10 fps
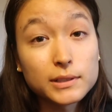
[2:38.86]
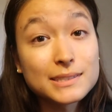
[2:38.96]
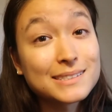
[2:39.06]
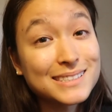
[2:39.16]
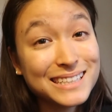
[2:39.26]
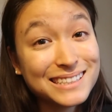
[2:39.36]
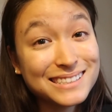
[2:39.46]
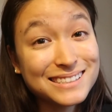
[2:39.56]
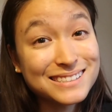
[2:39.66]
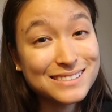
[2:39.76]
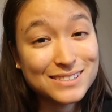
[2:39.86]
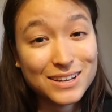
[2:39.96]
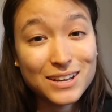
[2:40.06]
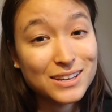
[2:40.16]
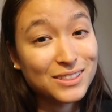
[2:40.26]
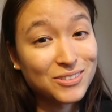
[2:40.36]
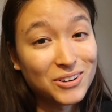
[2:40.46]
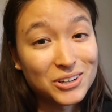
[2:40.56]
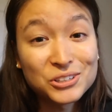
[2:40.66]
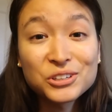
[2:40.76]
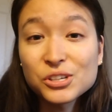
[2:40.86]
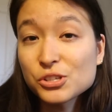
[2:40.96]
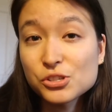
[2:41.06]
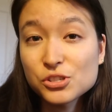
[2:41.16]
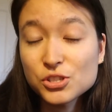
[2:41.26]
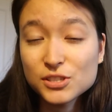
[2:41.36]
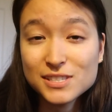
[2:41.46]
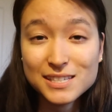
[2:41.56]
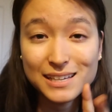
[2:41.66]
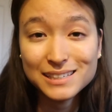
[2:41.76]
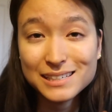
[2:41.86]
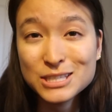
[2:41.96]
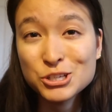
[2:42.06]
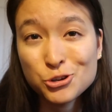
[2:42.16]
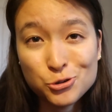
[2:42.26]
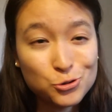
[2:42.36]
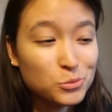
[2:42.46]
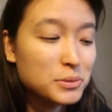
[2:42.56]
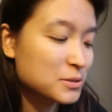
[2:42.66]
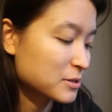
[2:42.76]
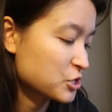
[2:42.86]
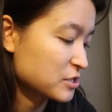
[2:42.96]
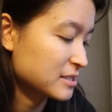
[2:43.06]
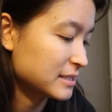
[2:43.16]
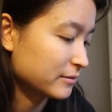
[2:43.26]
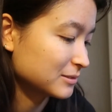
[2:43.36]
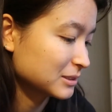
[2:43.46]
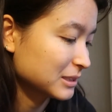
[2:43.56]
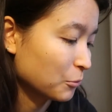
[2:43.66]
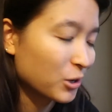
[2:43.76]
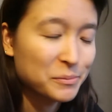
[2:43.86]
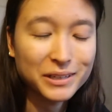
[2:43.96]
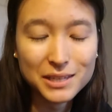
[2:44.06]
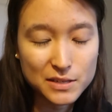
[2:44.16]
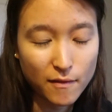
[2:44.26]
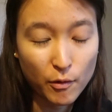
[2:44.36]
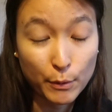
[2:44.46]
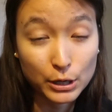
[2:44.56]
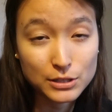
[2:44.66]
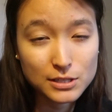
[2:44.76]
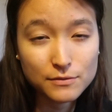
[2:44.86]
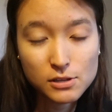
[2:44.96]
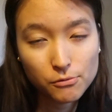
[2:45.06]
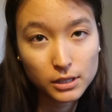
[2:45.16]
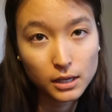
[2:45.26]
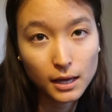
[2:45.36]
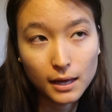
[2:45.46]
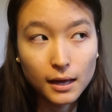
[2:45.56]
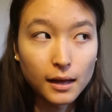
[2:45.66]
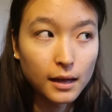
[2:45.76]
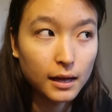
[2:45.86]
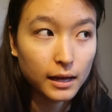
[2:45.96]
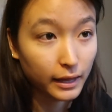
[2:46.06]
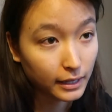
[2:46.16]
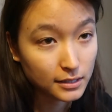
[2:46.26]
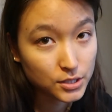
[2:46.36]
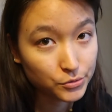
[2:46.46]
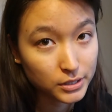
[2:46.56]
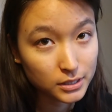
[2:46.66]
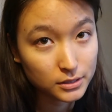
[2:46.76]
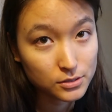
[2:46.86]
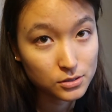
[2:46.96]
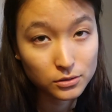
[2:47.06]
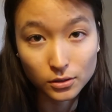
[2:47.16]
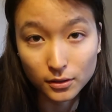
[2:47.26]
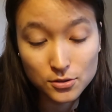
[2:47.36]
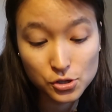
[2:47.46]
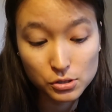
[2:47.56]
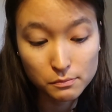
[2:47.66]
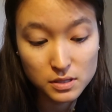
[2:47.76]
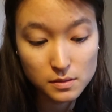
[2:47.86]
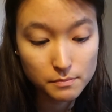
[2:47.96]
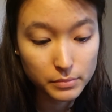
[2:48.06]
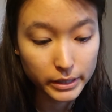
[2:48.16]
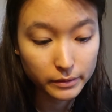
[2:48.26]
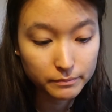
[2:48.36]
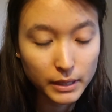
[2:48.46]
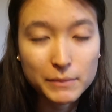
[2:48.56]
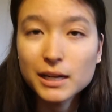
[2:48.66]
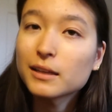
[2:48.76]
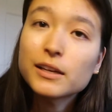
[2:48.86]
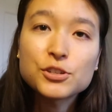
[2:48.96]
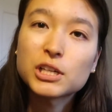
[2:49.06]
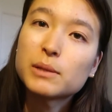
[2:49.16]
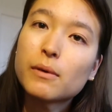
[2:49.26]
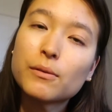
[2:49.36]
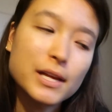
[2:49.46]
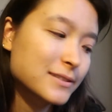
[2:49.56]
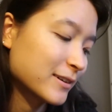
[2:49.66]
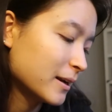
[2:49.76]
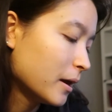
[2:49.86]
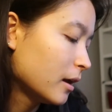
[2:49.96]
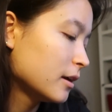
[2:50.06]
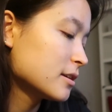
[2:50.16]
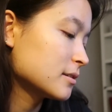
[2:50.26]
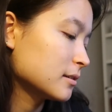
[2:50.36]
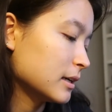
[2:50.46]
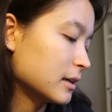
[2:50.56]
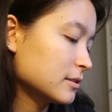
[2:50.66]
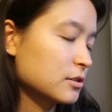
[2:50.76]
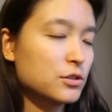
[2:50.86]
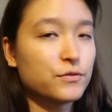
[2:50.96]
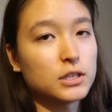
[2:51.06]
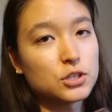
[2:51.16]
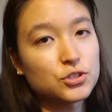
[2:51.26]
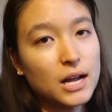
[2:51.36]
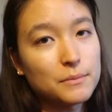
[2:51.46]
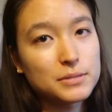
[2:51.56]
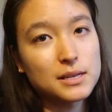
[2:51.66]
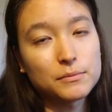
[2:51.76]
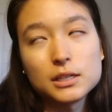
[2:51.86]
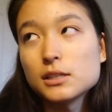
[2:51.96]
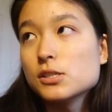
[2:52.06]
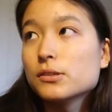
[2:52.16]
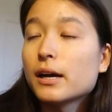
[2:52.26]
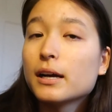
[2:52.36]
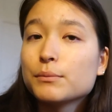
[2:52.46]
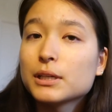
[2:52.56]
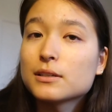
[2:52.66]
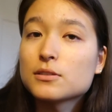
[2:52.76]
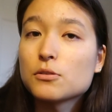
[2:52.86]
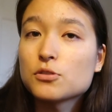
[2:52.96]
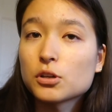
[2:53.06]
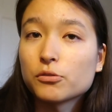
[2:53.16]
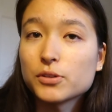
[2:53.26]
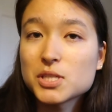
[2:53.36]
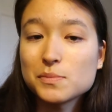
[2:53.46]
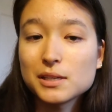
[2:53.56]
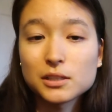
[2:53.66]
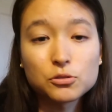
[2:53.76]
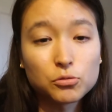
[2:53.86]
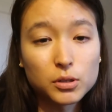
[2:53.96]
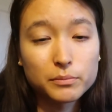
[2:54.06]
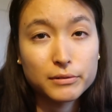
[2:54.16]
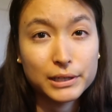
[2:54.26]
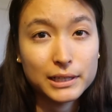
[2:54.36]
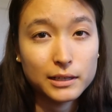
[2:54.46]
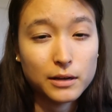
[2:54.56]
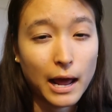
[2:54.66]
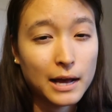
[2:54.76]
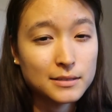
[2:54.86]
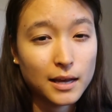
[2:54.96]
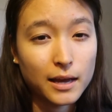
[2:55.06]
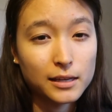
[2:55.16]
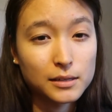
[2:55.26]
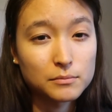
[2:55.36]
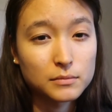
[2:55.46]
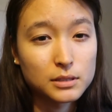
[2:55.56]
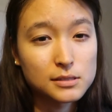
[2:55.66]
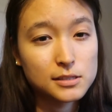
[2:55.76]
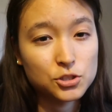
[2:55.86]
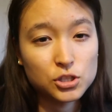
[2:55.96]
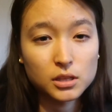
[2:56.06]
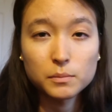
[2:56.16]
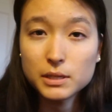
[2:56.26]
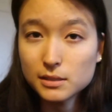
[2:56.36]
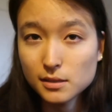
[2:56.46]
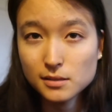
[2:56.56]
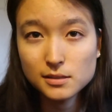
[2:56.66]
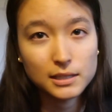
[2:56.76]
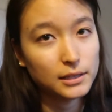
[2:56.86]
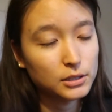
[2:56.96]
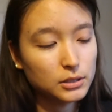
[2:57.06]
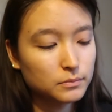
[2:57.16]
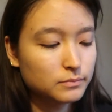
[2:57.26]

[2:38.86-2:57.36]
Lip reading: 6 long skinny tubes, which is definitely one of my least favorite parts of sewing. I hate sewing long tubes, but I mean I like turning them out, that's fun. So yeah, so just for the straps I'm gonna do that because those are going to be incorporated as I am stitching the pieces together.